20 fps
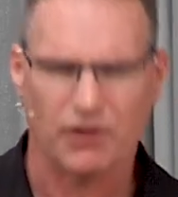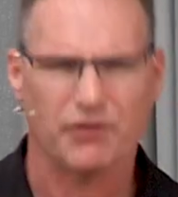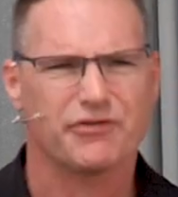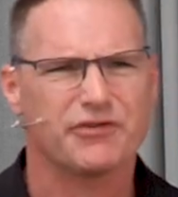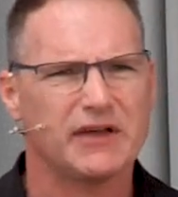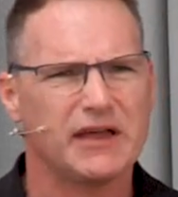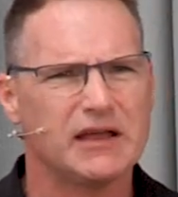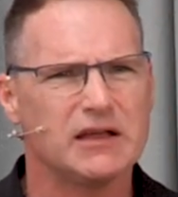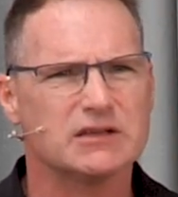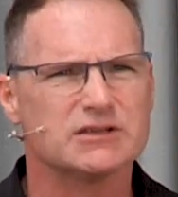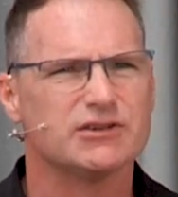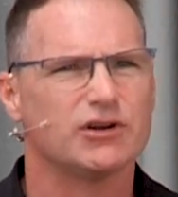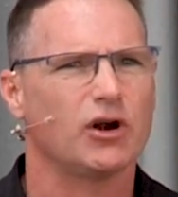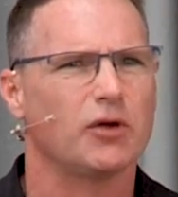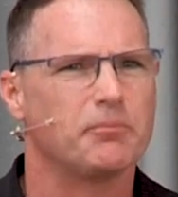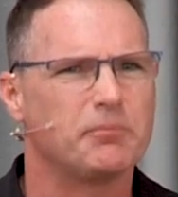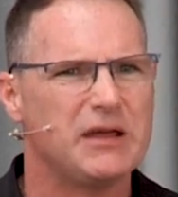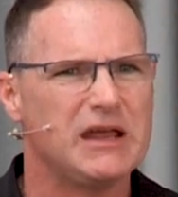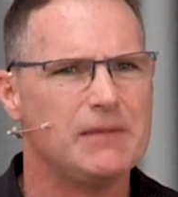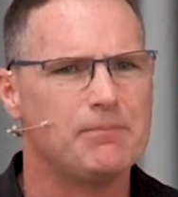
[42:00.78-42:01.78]
are things, there are
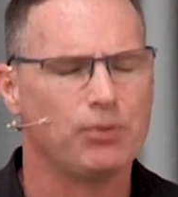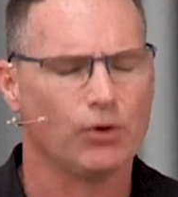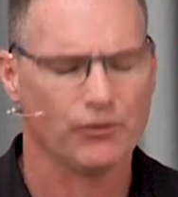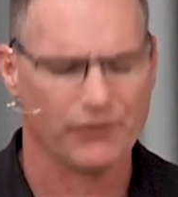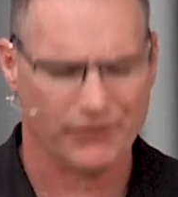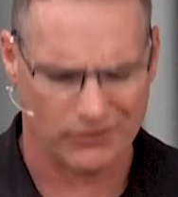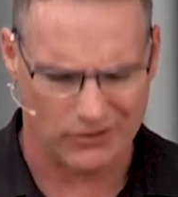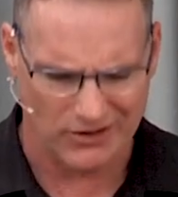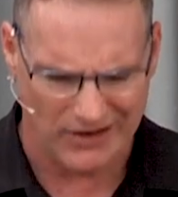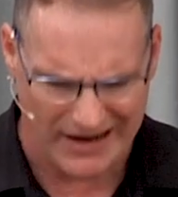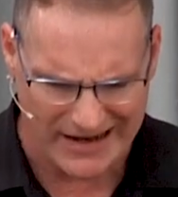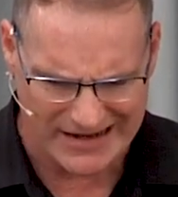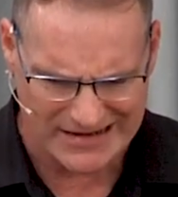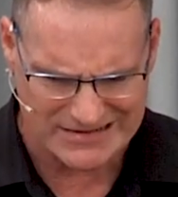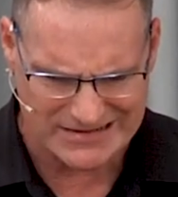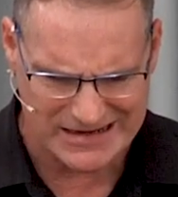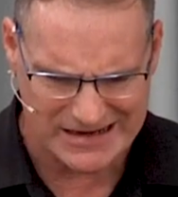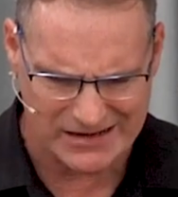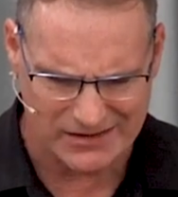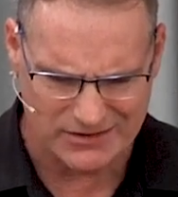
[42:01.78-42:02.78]
people, there are
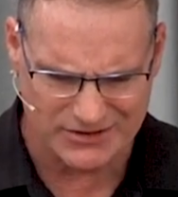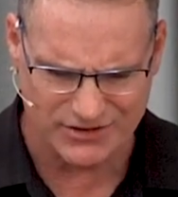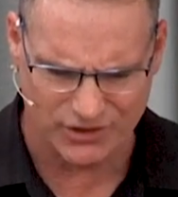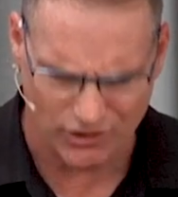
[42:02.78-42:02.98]
ideas,